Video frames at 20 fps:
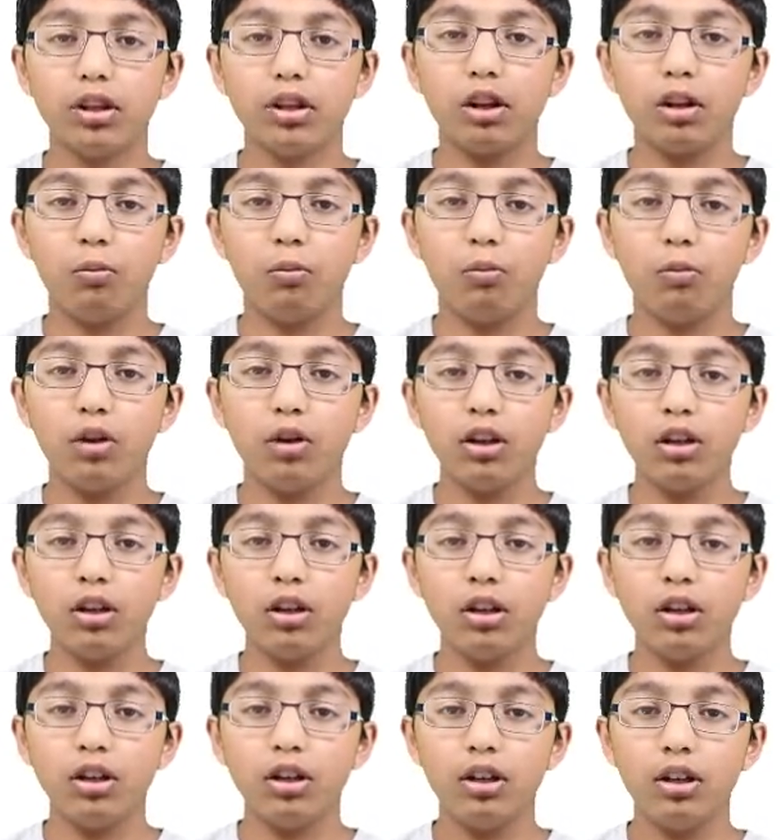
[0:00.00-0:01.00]

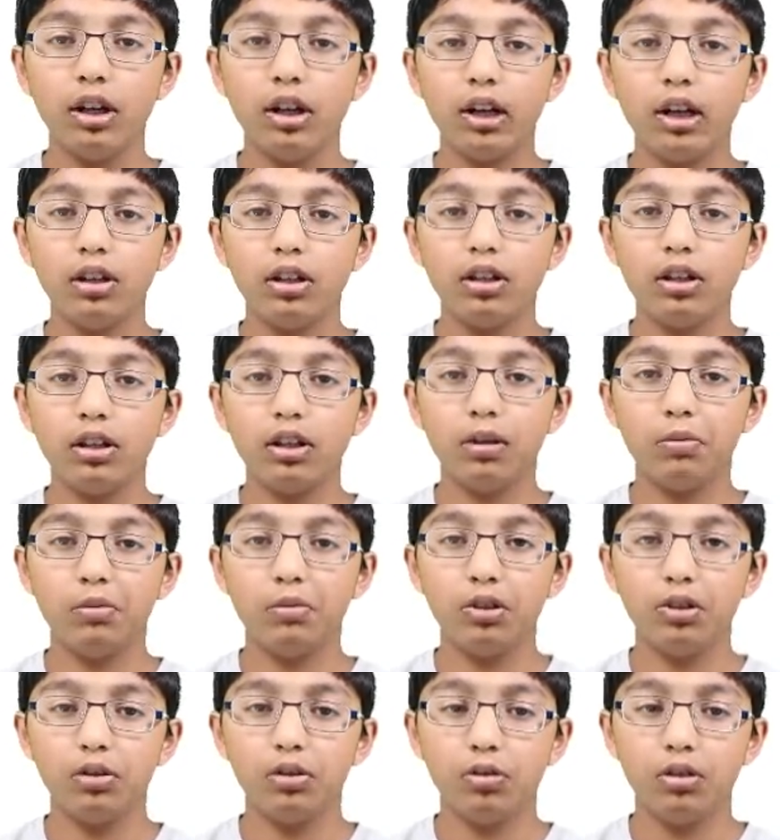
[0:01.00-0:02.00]
time1 and
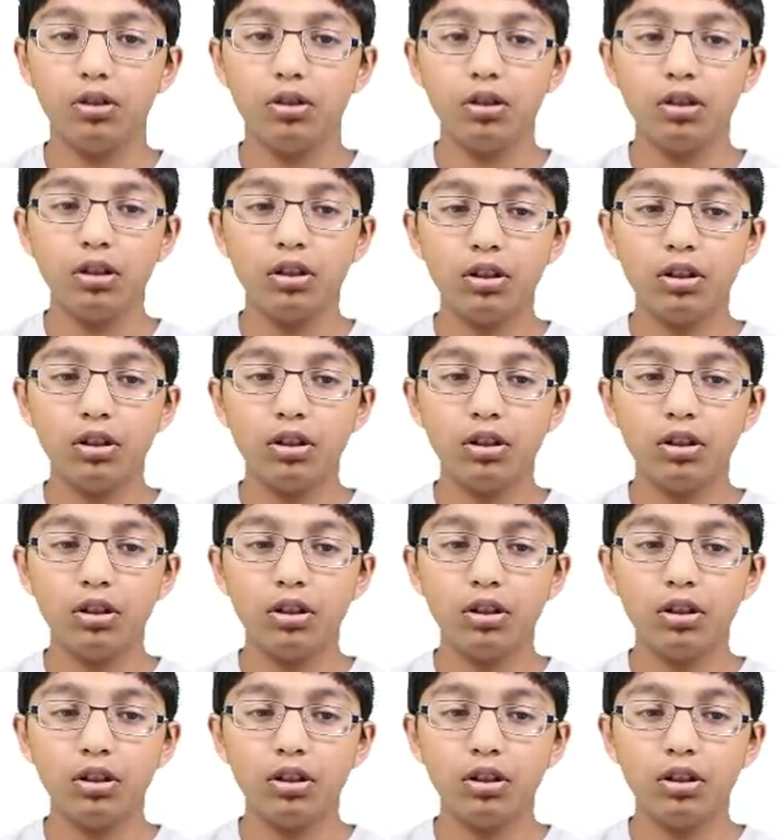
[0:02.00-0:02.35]
time2.